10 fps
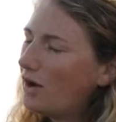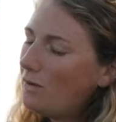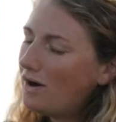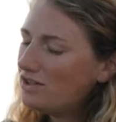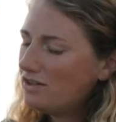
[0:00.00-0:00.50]

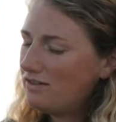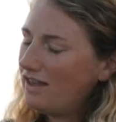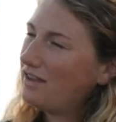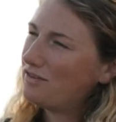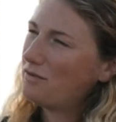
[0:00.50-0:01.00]
And why do you
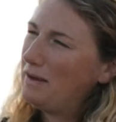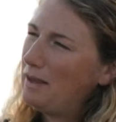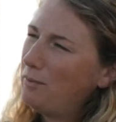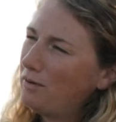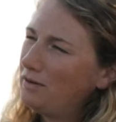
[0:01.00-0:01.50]
think there are
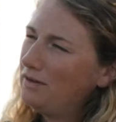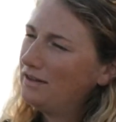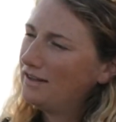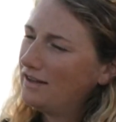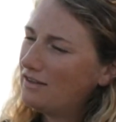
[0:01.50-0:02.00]
people
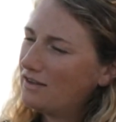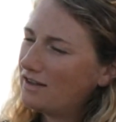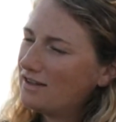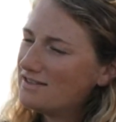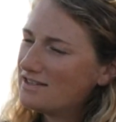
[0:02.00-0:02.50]

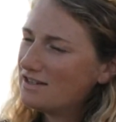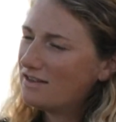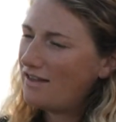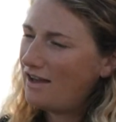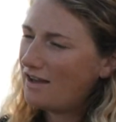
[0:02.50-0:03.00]
that
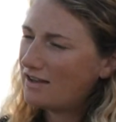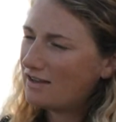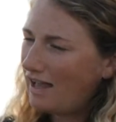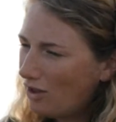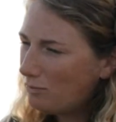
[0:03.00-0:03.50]
consider their
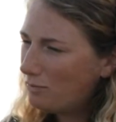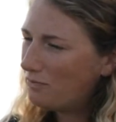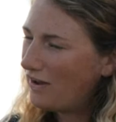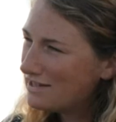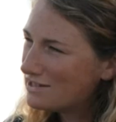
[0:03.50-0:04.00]
kelp
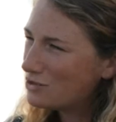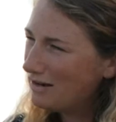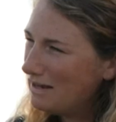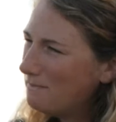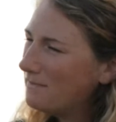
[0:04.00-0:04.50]
face
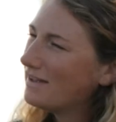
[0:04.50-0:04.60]
cream